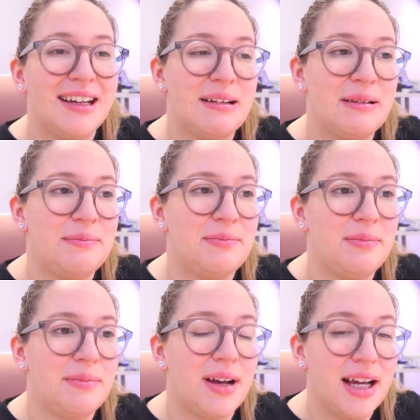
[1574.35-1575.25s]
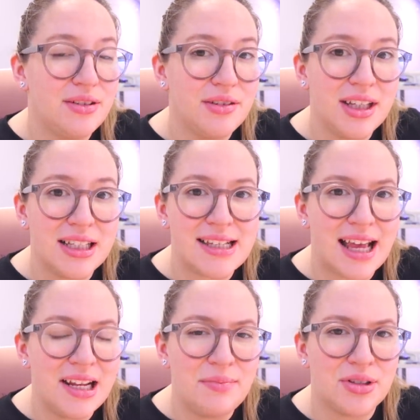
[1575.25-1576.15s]
Um, I don't think there's
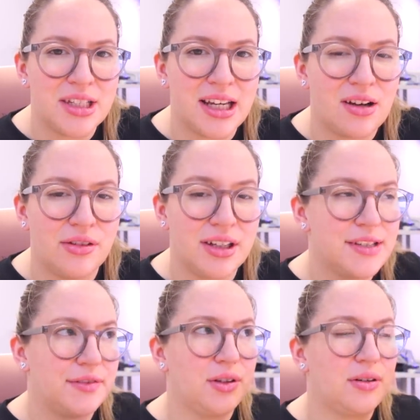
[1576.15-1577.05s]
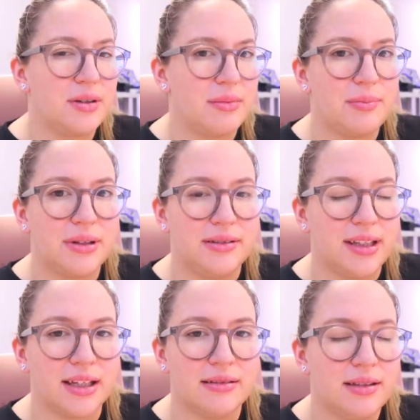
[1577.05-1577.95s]
anybody on this floor in my
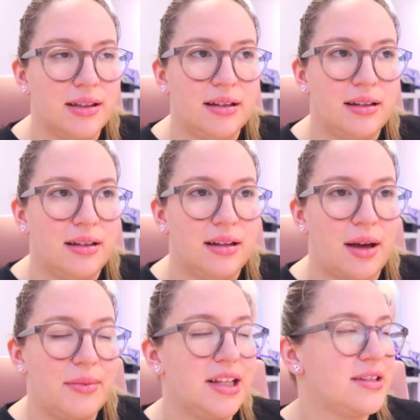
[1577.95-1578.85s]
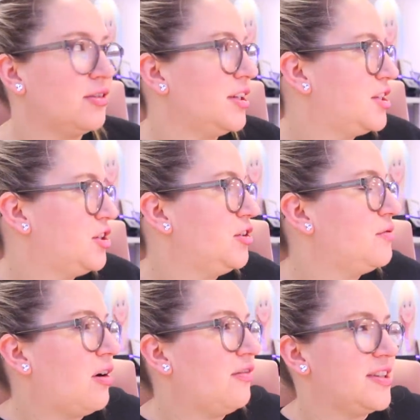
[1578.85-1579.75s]
building. I mean, there's only
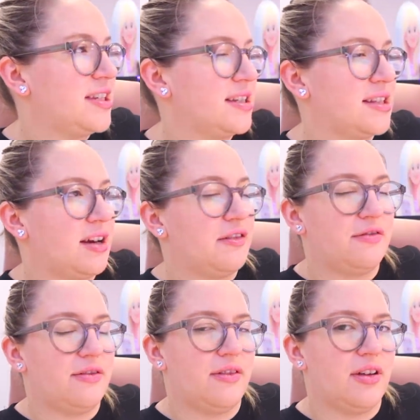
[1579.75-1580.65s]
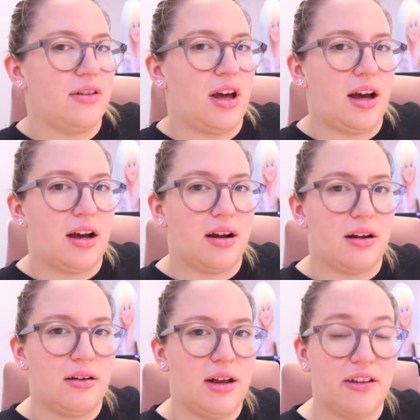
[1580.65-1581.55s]
two offices that have, that
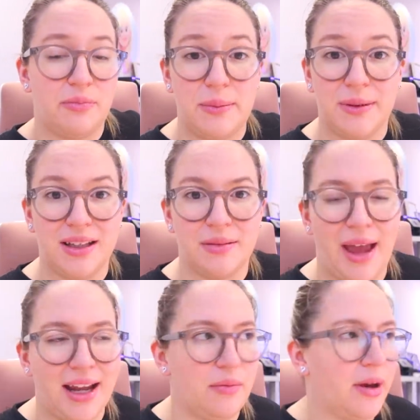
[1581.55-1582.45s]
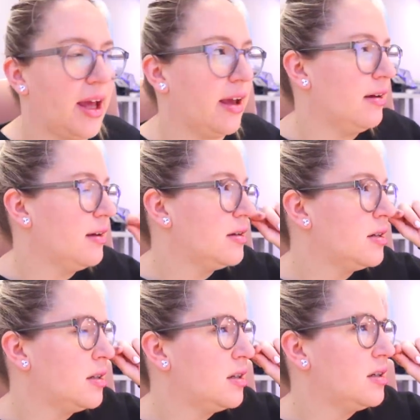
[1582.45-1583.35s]
are have people in them anyway.
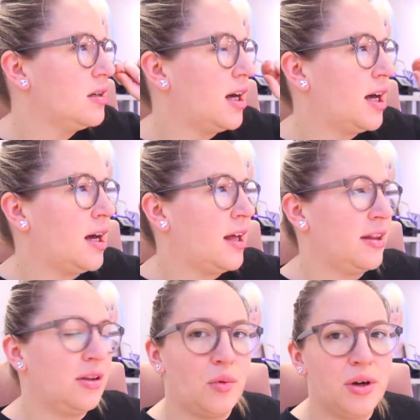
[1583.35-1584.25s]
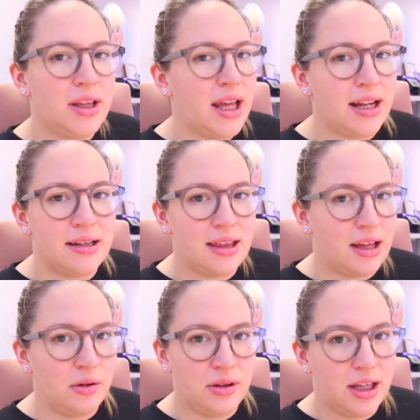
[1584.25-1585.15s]
I think the one at the end,
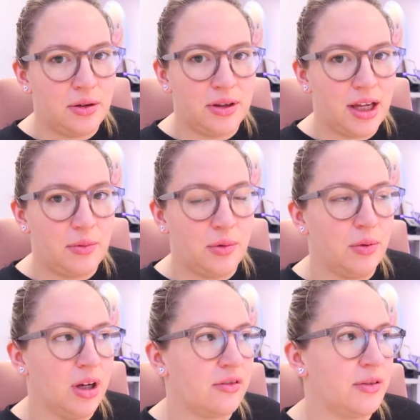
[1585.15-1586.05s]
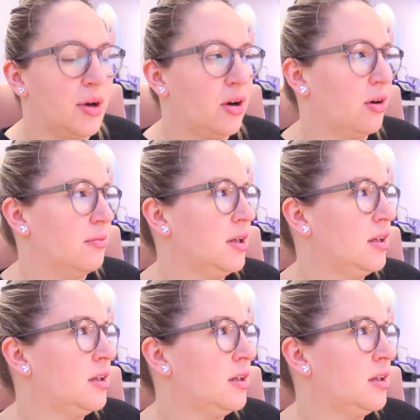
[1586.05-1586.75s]
they'll, they'll, they will work from home.